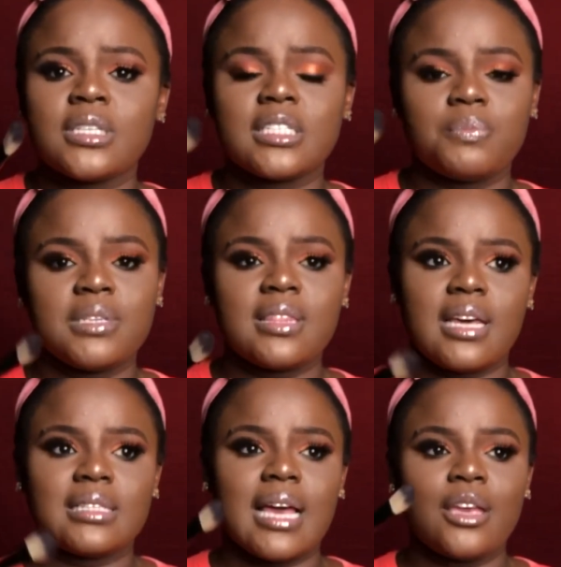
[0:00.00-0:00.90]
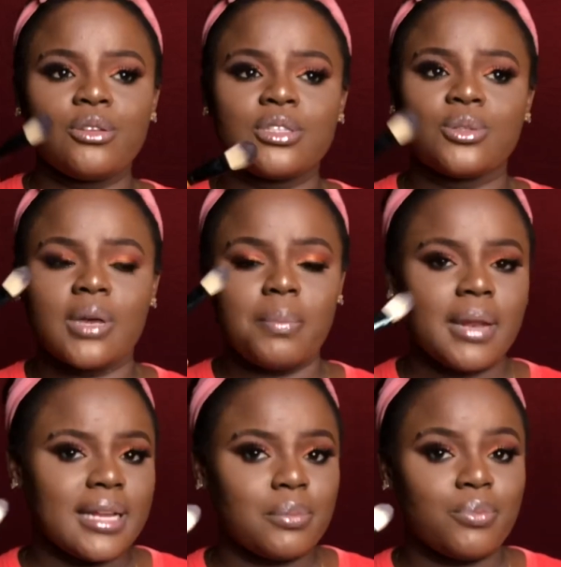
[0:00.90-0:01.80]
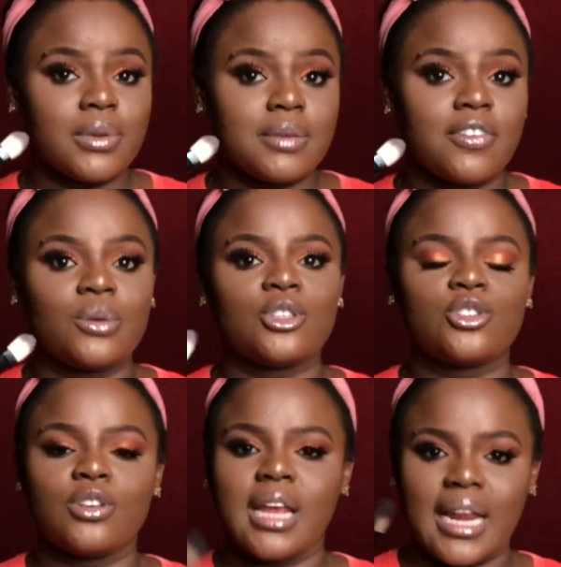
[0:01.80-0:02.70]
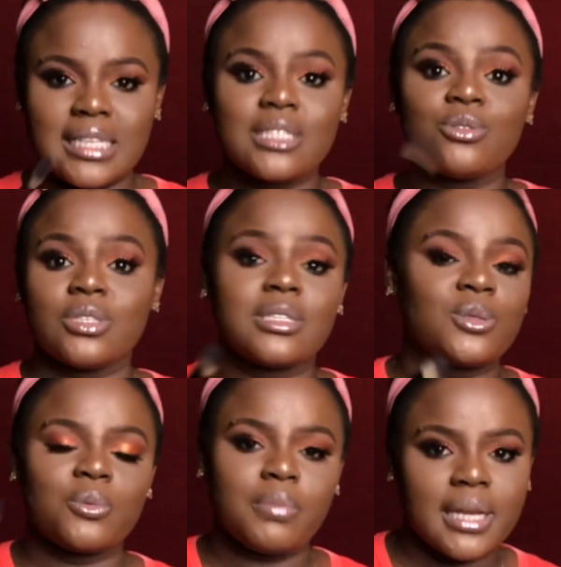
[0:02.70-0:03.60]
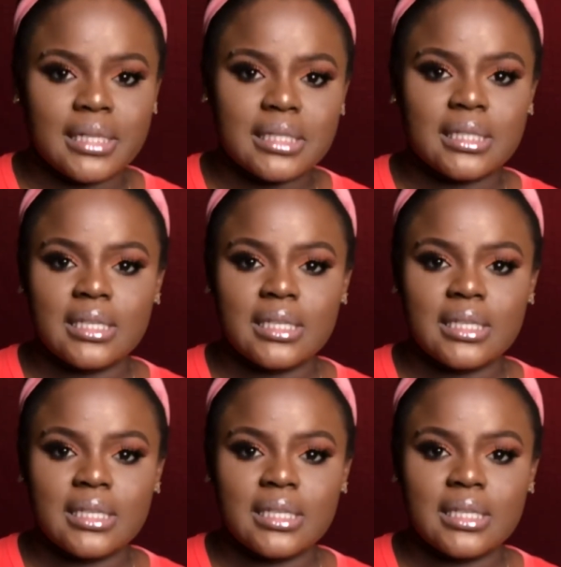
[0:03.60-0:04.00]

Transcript: being that I use it to apply the foundation and I still use it to blend.